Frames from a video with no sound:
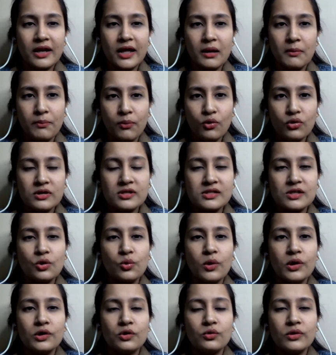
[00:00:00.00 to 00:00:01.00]
like books,
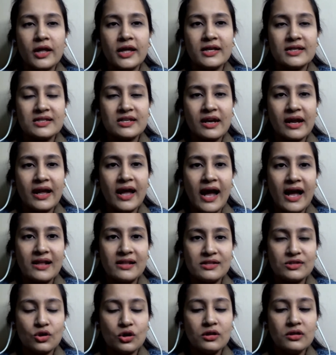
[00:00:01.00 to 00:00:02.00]
you want to like try
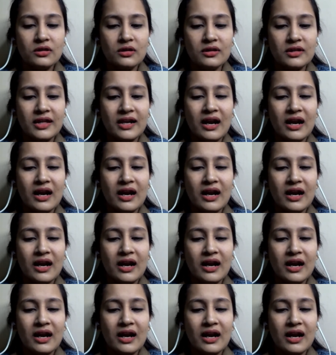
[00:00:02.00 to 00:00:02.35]
hands on,